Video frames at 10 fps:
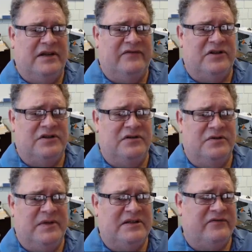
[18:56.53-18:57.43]
They've just
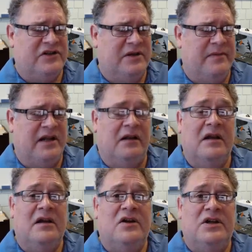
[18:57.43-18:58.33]
used a piece of sheet metal
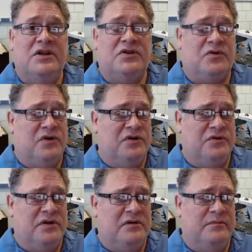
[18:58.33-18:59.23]

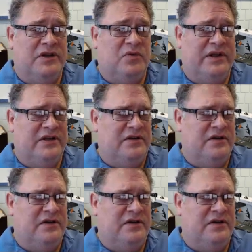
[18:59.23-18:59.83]
screwed between the